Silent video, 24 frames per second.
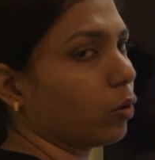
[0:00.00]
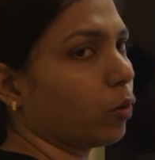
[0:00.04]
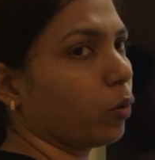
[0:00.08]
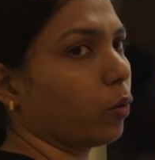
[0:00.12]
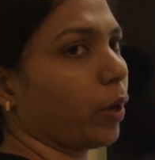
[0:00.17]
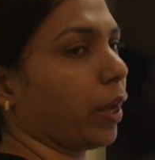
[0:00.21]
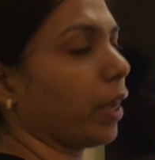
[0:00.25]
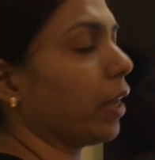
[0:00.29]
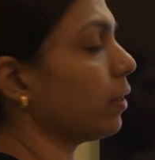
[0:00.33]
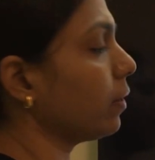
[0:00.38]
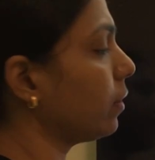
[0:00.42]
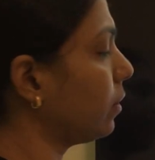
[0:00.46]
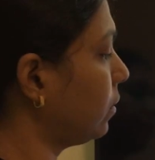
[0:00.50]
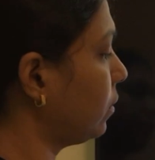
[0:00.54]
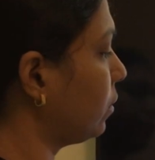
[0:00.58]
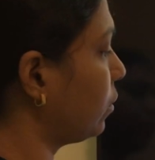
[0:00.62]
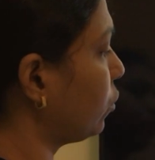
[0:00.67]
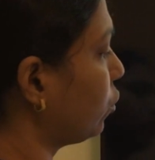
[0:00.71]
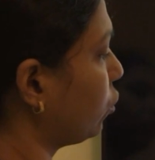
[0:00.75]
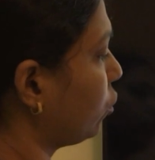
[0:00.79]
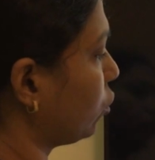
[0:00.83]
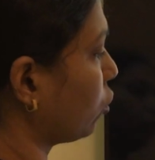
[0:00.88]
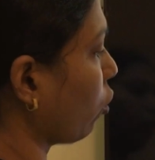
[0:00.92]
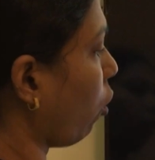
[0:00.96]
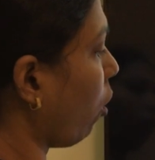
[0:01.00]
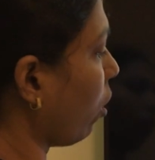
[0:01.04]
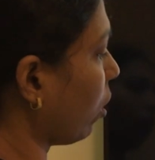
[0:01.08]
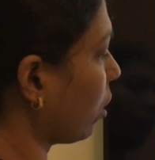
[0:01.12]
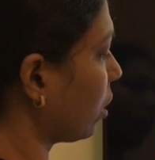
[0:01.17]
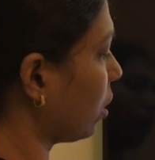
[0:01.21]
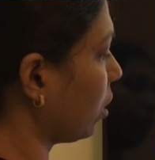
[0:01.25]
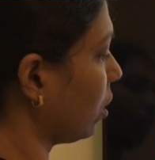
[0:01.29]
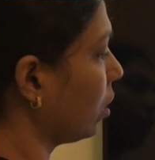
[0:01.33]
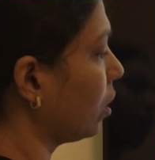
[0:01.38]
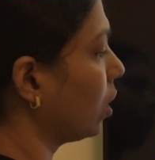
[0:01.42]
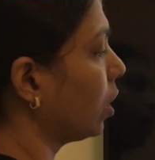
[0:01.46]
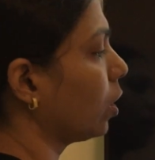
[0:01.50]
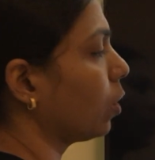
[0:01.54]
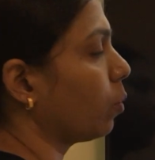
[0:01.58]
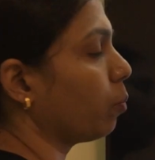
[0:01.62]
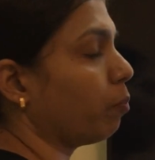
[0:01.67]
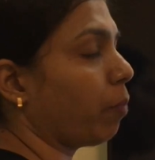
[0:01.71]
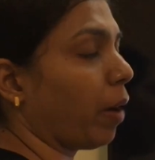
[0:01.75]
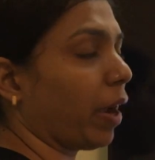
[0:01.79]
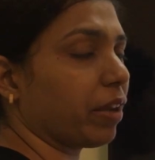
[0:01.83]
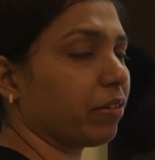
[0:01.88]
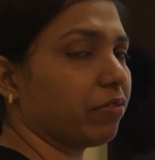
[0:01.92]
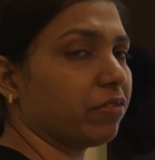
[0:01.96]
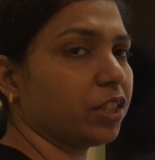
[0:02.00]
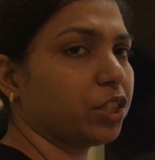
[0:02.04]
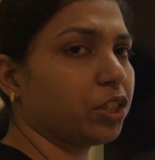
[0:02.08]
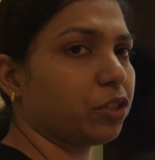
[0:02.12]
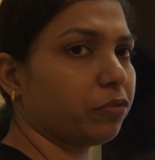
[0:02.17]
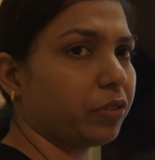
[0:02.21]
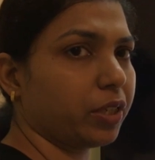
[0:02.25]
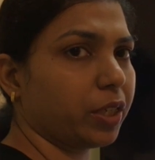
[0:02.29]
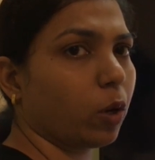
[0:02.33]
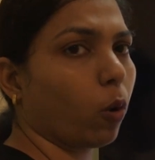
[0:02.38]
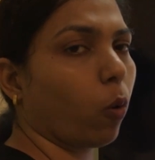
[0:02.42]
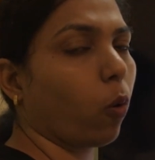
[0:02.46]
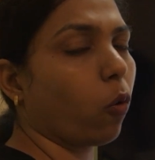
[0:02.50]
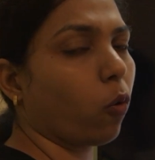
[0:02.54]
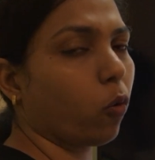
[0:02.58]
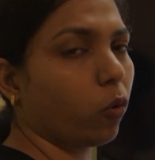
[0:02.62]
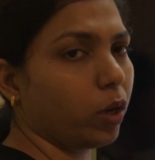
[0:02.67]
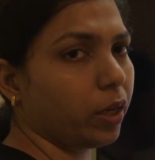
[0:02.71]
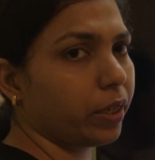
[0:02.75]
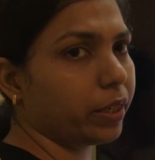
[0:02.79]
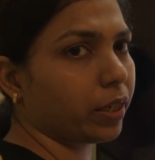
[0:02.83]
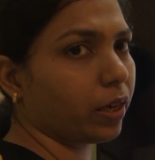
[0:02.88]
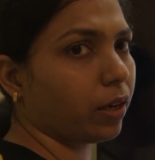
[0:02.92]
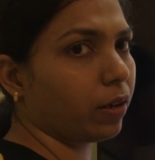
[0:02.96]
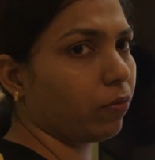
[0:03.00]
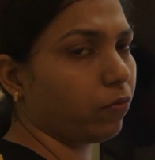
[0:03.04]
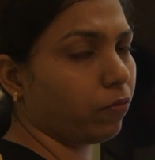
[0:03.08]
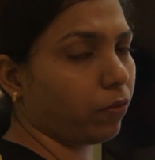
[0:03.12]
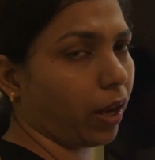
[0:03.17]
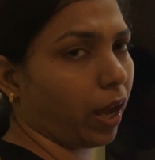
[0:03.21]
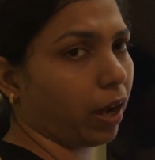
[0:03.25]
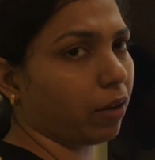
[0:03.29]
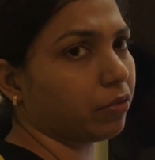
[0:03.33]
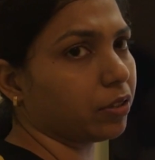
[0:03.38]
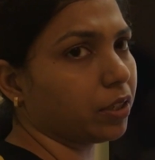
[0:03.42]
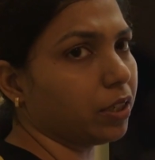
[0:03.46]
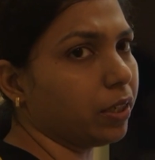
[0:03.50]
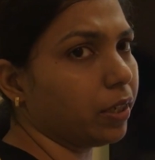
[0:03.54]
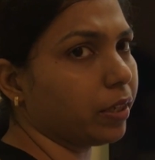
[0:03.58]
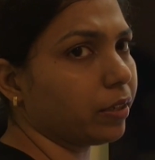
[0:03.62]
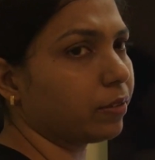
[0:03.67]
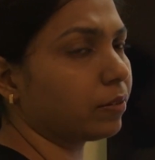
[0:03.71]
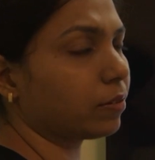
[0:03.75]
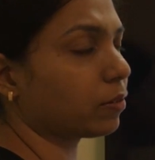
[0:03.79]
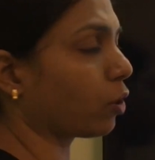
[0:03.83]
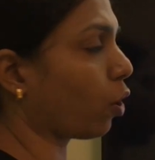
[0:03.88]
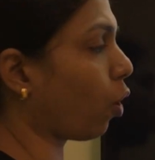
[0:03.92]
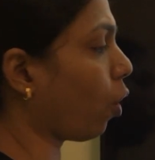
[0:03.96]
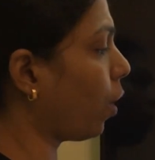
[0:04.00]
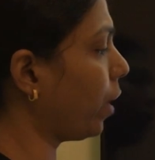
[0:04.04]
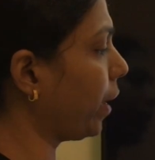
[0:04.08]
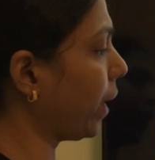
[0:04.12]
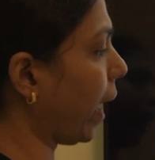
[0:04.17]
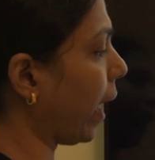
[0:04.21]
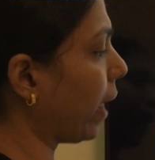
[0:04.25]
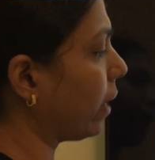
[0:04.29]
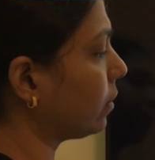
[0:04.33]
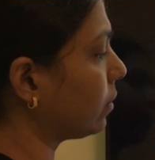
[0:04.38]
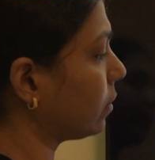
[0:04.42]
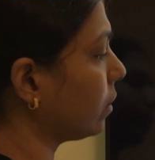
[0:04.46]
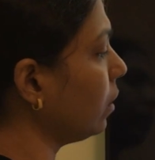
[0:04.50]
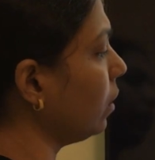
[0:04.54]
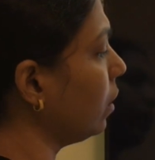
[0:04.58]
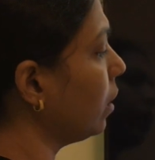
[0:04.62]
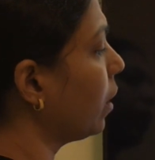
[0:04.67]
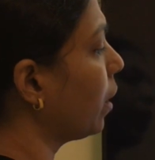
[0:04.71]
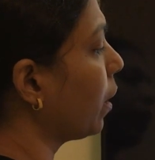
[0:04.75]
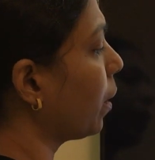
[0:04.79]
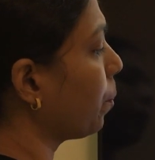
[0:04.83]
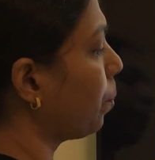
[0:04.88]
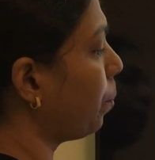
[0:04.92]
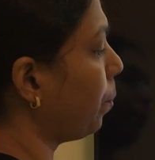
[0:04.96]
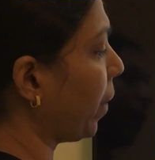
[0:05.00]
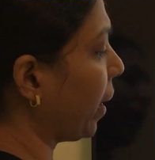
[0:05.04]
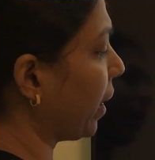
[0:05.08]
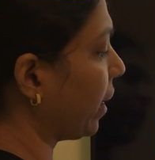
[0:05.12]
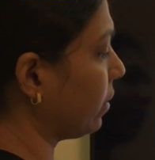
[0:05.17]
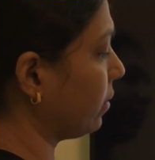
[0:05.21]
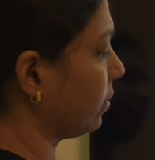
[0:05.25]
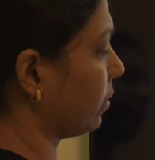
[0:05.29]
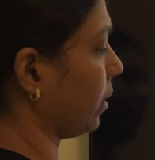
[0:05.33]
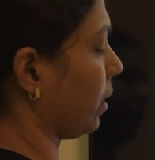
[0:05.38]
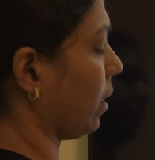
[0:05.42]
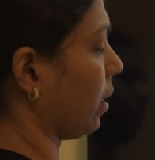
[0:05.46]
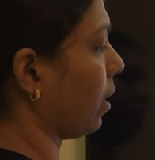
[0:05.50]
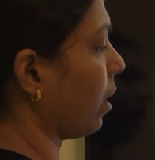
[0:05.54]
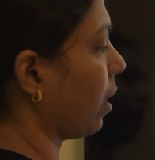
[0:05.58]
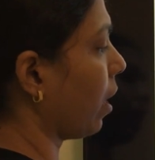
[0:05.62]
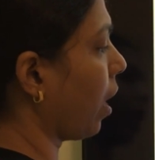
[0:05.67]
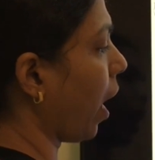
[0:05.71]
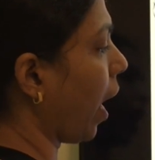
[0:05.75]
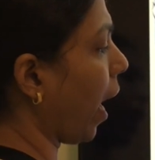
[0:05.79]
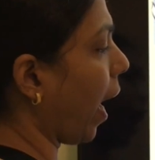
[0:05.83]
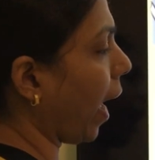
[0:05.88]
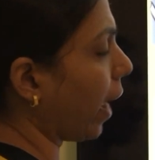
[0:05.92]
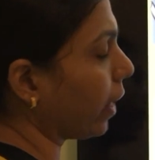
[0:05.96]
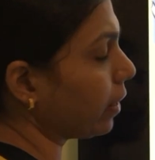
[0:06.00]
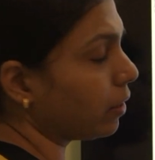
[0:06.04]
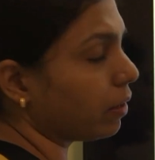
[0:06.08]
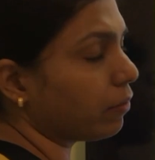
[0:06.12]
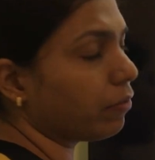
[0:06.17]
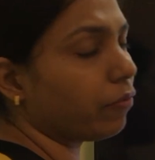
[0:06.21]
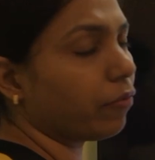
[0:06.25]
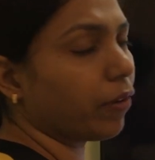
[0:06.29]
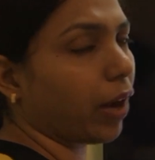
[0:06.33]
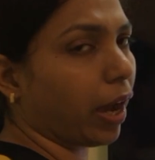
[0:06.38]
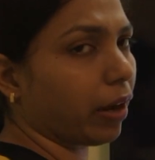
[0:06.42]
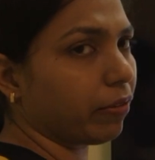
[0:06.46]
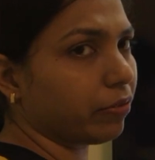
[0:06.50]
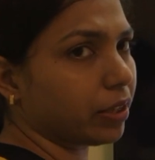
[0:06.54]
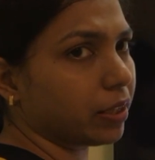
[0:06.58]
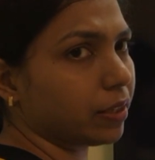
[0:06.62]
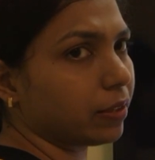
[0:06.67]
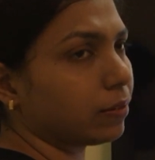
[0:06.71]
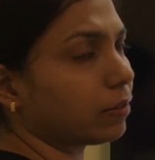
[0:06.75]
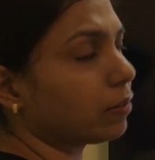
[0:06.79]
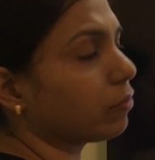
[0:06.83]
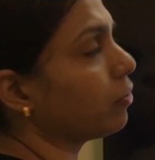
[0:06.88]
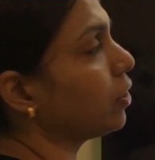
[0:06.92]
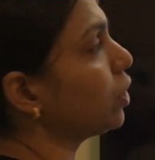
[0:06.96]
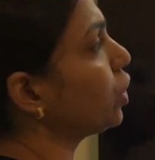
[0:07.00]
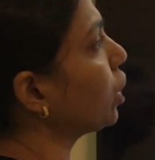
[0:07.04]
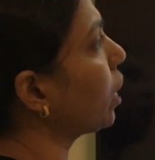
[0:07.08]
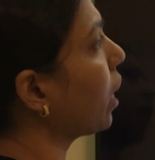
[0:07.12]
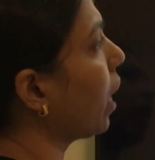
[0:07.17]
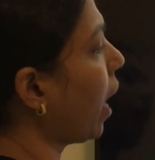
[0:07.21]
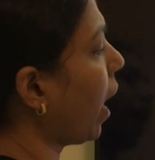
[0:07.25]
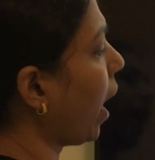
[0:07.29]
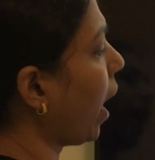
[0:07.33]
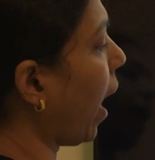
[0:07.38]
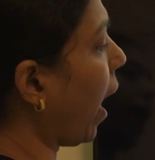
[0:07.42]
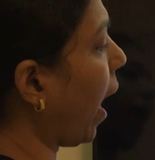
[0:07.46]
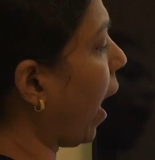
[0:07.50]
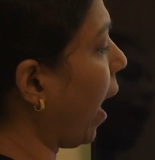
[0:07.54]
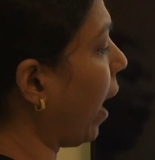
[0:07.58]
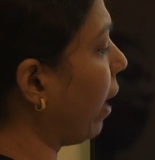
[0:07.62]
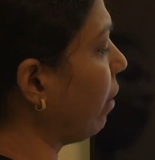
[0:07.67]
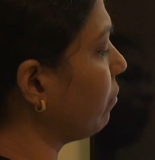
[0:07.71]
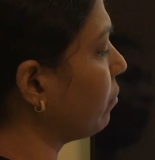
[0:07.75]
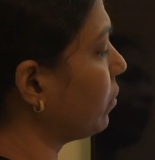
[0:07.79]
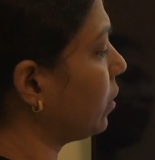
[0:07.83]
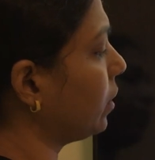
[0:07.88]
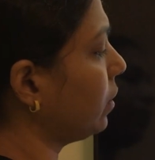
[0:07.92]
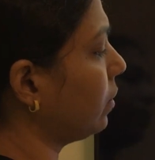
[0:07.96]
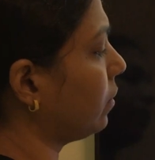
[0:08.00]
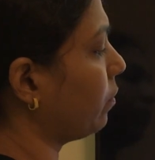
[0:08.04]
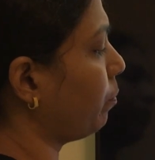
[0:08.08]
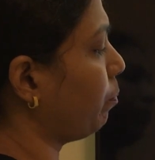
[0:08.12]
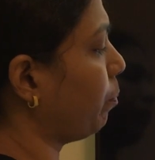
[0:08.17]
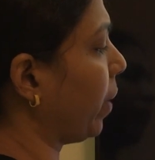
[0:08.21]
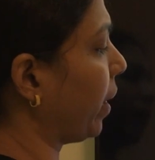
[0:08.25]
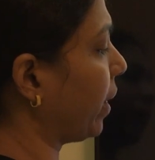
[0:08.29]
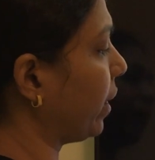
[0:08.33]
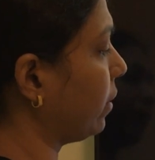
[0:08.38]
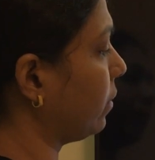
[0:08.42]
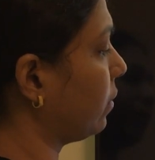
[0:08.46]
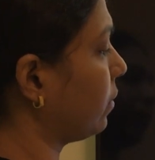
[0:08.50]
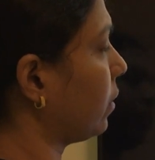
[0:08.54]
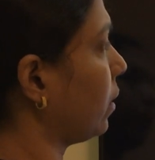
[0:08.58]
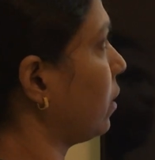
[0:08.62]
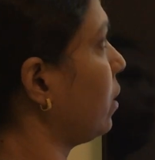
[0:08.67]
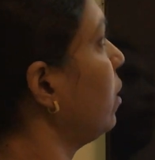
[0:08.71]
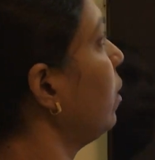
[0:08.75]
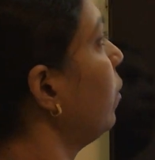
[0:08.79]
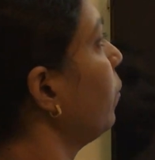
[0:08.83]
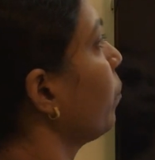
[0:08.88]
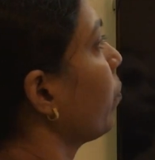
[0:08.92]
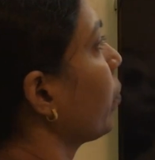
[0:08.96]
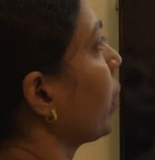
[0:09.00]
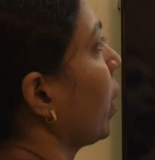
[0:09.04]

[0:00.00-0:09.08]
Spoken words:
Okay, the stalk by which we hold a flower is called as a pedicel, and the flowers which have this pedicel,